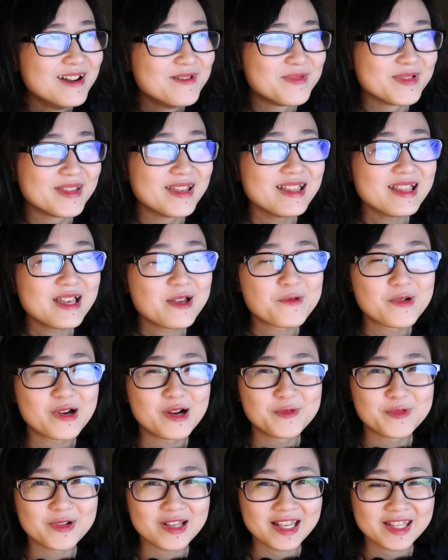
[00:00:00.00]
But then like
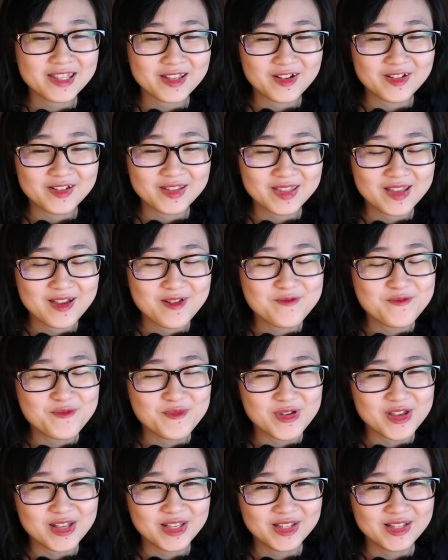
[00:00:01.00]
I realized, oh, it's that
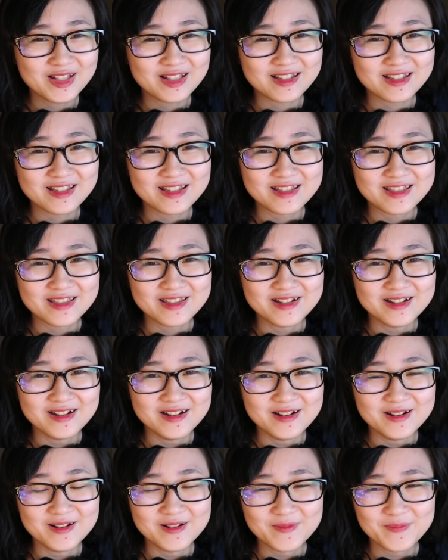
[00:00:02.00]
bitch like in
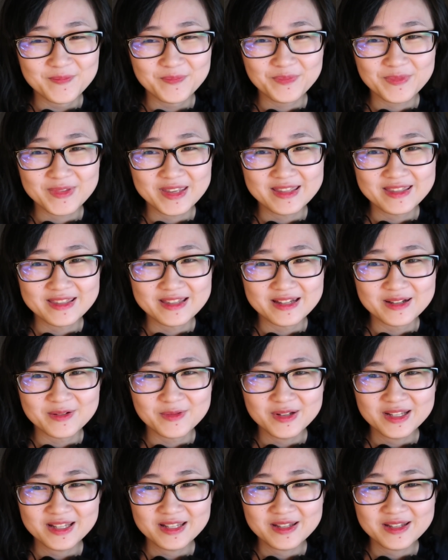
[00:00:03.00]

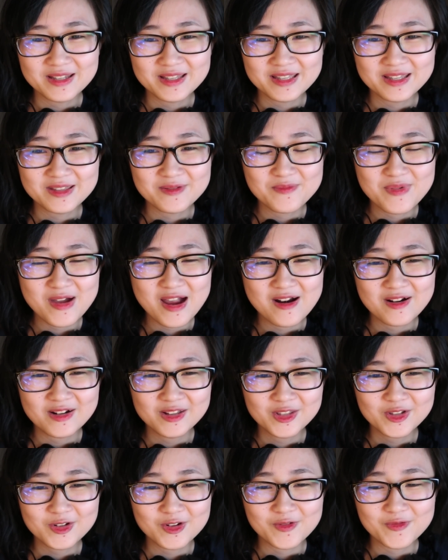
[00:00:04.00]
the
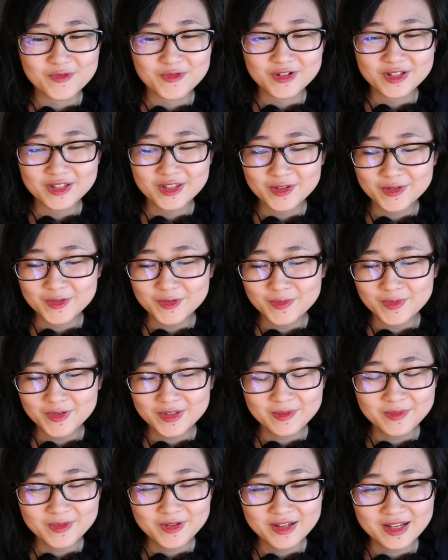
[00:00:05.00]
parents conference room or
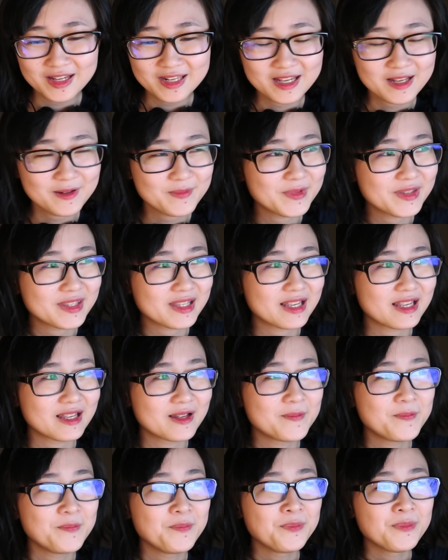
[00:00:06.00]
some shit like that. It's
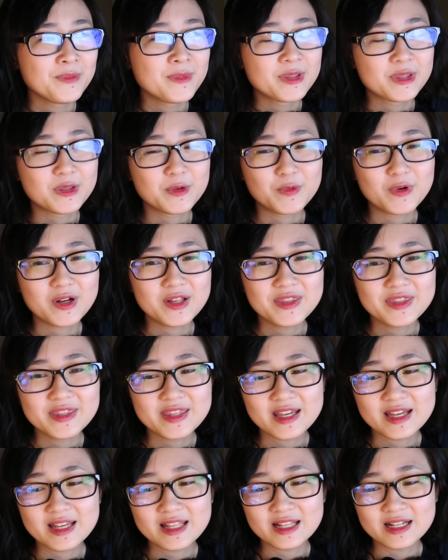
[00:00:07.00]
like the one
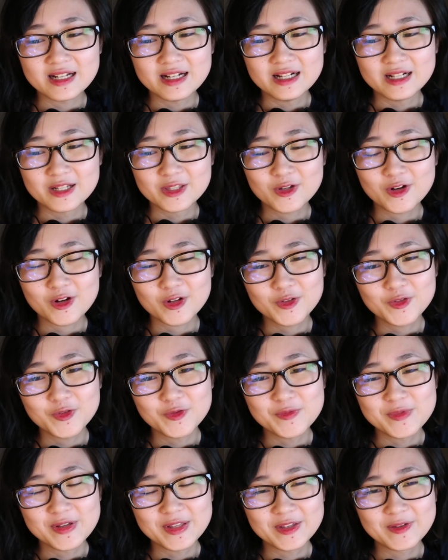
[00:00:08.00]
that talked to
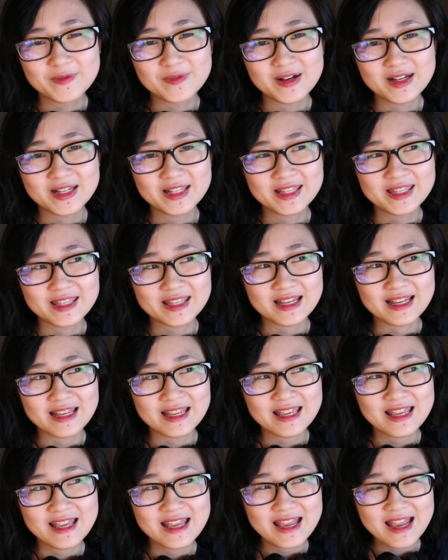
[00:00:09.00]
Mitsuba. It's
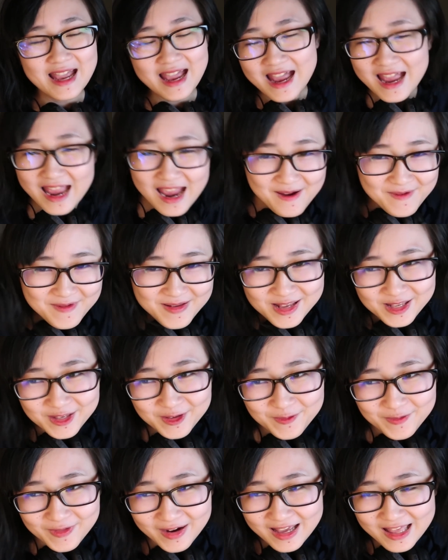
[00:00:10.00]
like,
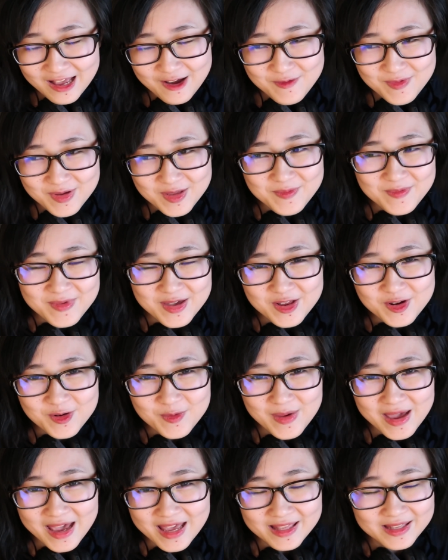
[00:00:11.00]
everything's fine, I'll be the
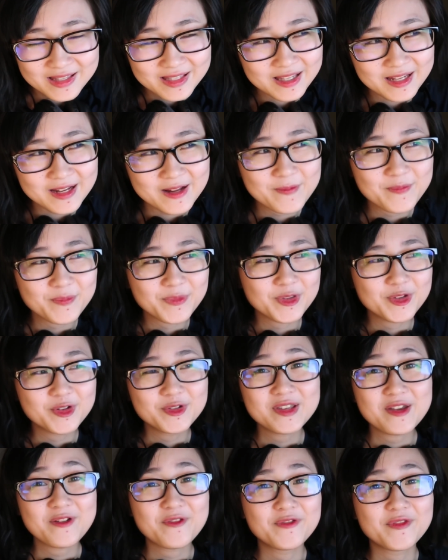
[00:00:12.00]
middleman. It's like, you
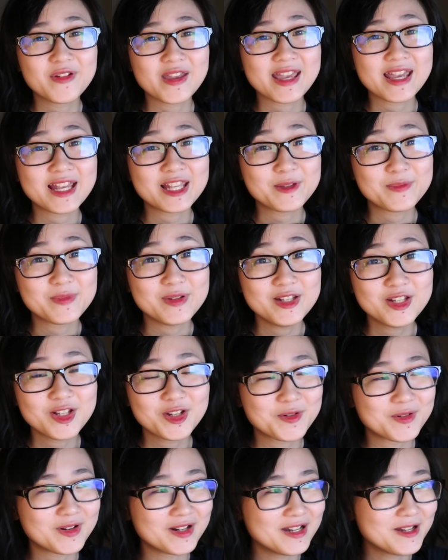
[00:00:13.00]
know, that fake ass
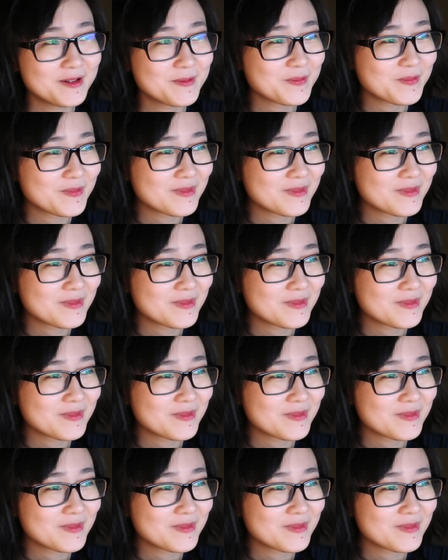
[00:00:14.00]
bitch, right?